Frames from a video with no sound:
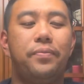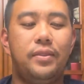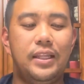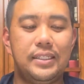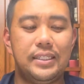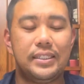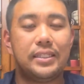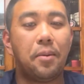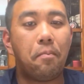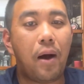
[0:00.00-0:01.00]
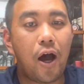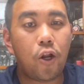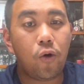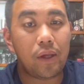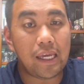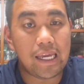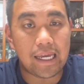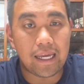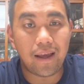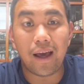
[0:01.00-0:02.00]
This is the Model E